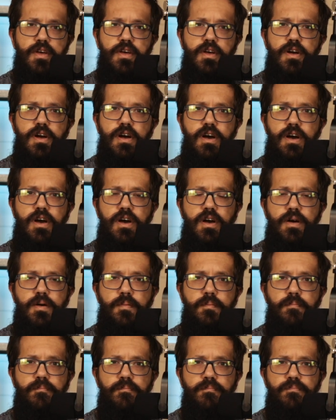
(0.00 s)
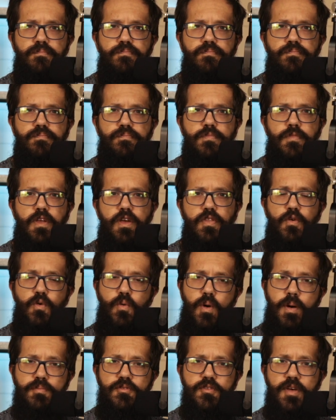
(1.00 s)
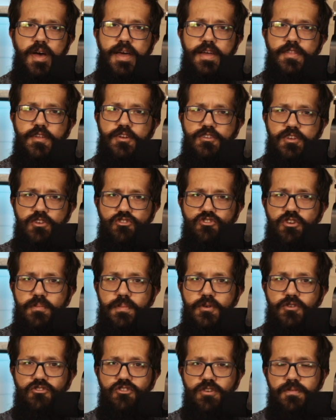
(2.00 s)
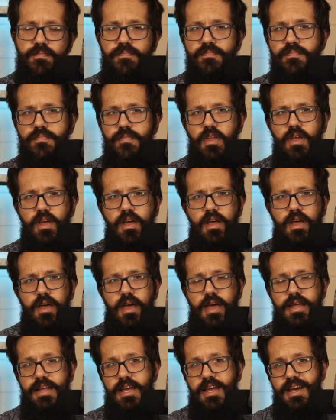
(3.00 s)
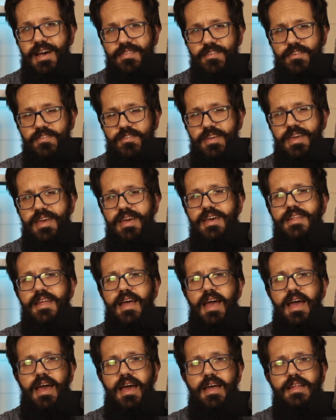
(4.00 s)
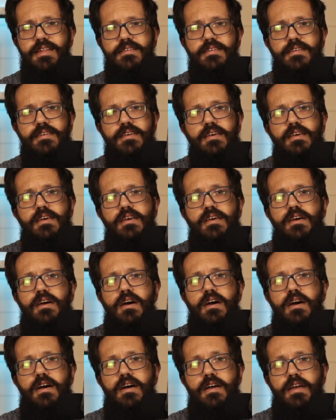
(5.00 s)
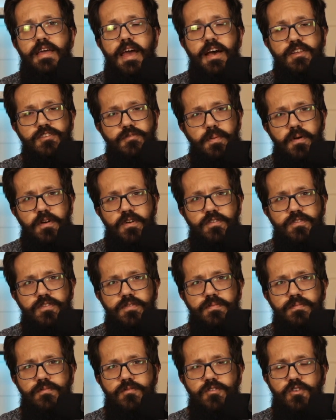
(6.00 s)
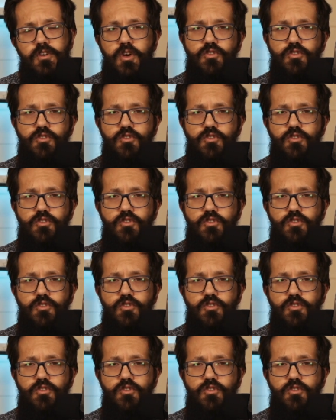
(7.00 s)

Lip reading: um, their website and their distribution. And I got this again at Gaspars. So go